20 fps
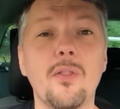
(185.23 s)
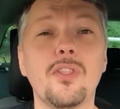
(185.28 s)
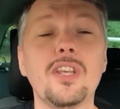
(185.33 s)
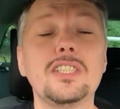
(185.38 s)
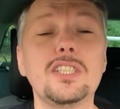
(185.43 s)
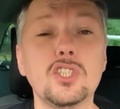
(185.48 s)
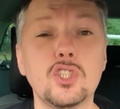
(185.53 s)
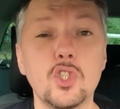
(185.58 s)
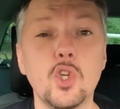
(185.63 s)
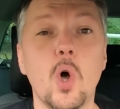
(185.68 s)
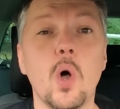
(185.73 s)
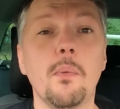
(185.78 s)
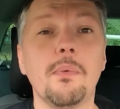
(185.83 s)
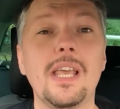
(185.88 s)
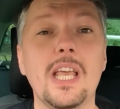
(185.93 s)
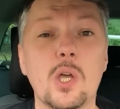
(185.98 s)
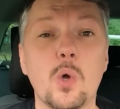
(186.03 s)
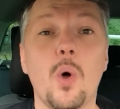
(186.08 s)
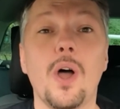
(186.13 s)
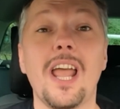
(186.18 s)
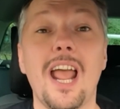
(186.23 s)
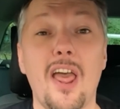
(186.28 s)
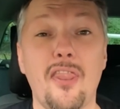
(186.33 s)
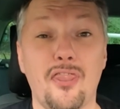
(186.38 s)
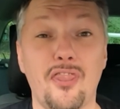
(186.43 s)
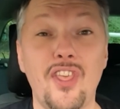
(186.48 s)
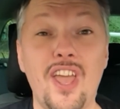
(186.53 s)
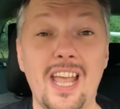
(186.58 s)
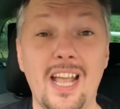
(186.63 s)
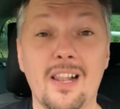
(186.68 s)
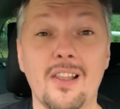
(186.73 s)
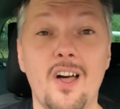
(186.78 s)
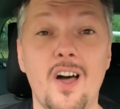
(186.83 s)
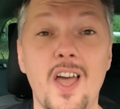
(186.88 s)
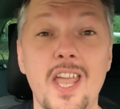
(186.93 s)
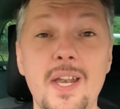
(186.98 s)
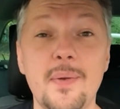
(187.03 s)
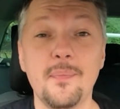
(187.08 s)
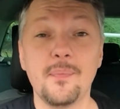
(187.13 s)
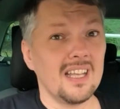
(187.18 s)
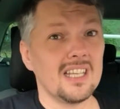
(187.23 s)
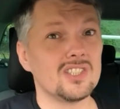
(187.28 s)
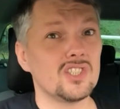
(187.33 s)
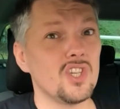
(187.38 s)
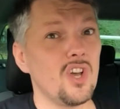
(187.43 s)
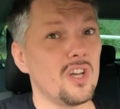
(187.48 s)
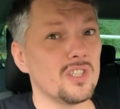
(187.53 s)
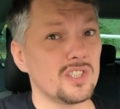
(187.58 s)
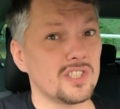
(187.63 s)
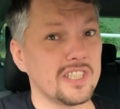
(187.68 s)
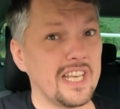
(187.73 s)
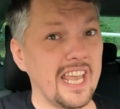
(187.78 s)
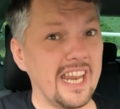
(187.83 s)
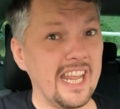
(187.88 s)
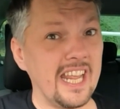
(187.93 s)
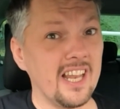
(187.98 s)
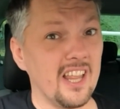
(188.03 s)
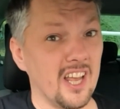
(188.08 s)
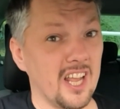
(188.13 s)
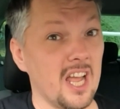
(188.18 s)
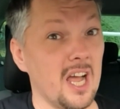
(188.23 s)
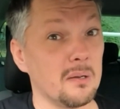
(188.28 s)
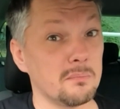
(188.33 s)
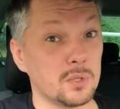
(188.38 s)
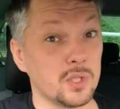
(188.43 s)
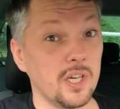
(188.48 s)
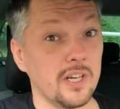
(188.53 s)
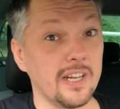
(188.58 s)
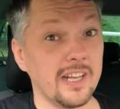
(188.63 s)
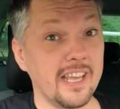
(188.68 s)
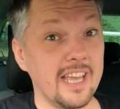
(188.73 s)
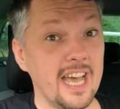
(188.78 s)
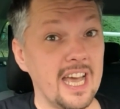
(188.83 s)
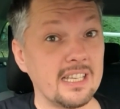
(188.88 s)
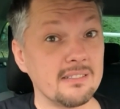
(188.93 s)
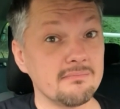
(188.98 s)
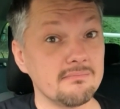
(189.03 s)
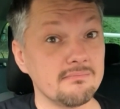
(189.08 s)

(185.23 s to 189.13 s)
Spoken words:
this is normally quite a thick line. It's not skinny like I'm trying to get.